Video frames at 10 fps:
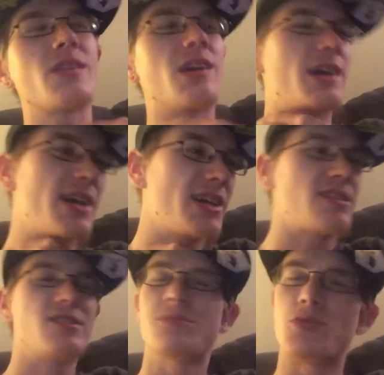I
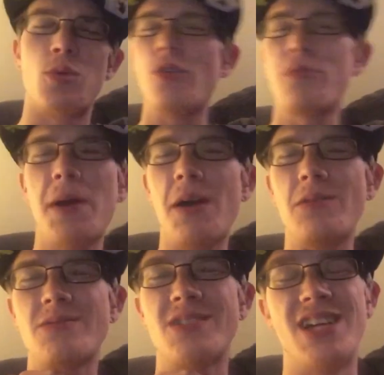had some
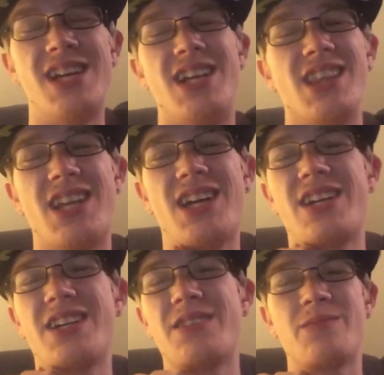12-pound
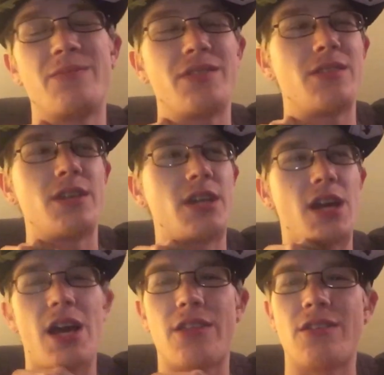line that
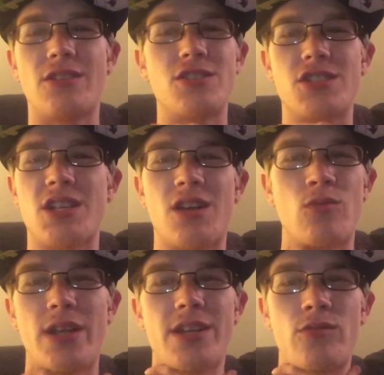I think just got
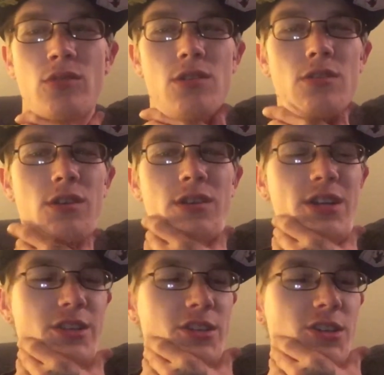rated wrong.
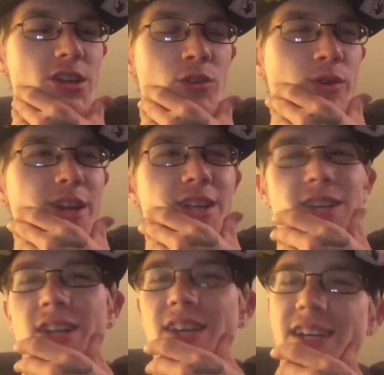I think it got
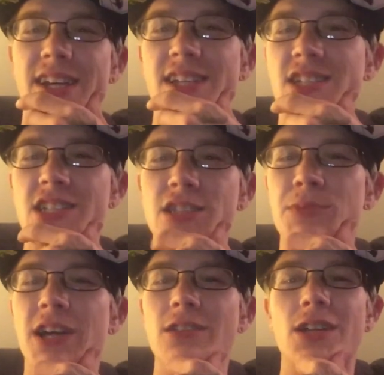rated like at a
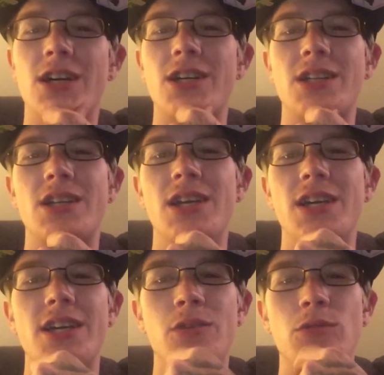6-pound line,
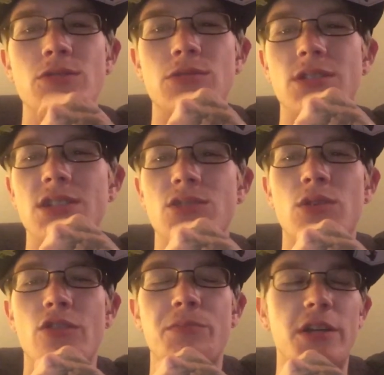and it was really a
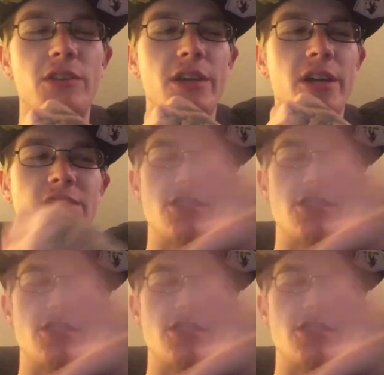12-pound line.